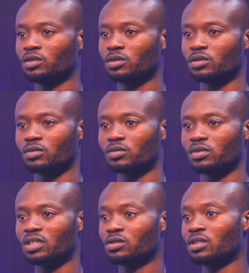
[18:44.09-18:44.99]
so
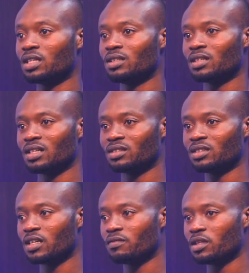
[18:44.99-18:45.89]
that they can
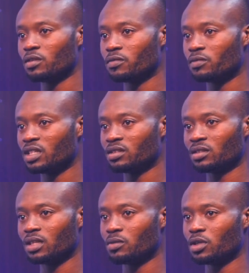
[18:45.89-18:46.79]
still have enough
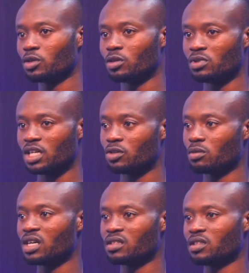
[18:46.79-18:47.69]
rest and wake up their
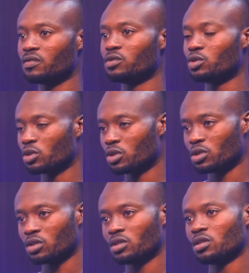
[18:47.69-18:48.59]
number at 7
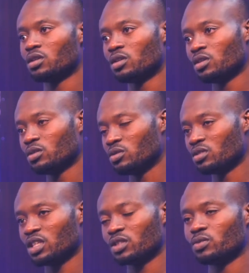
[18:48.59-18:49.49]
o'clock to
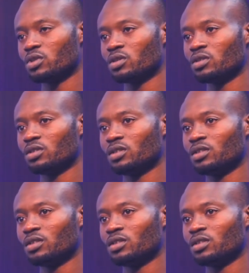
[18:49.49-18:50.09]
start work.